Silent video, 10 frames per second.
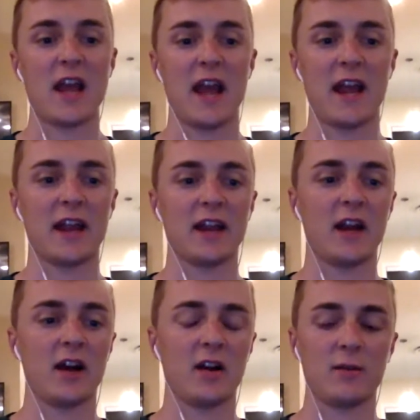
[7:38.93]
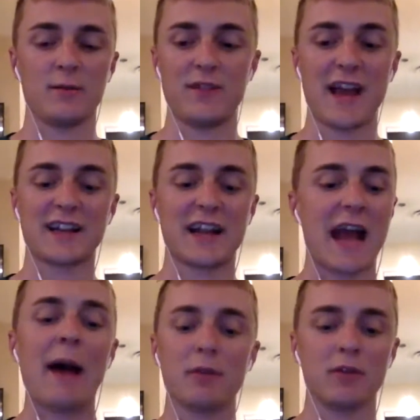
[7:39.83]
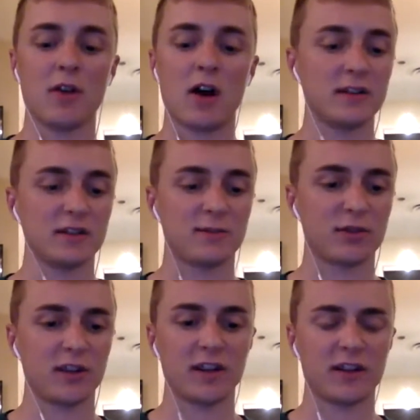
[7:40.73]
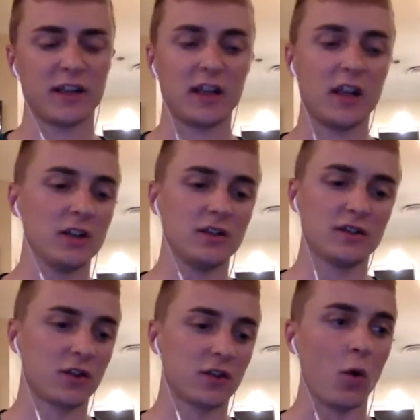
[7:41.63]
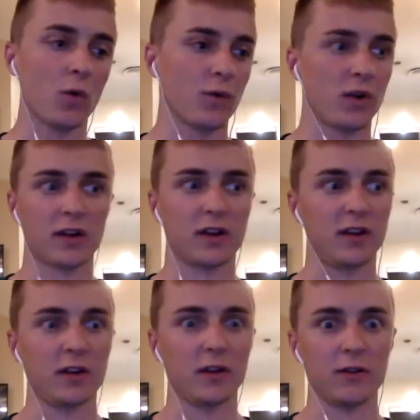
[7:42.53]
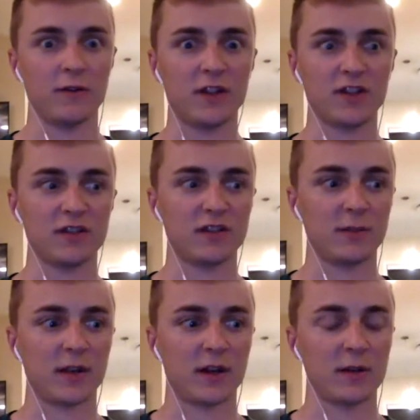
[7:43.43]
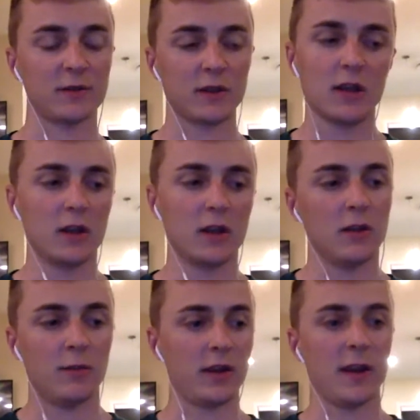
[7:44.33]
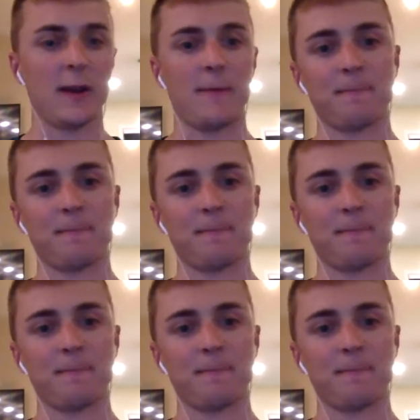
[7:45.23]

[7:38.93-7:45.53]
And that can happen a lot in the spring, and like just a cold front can kill the fishing sometimes. But yeah.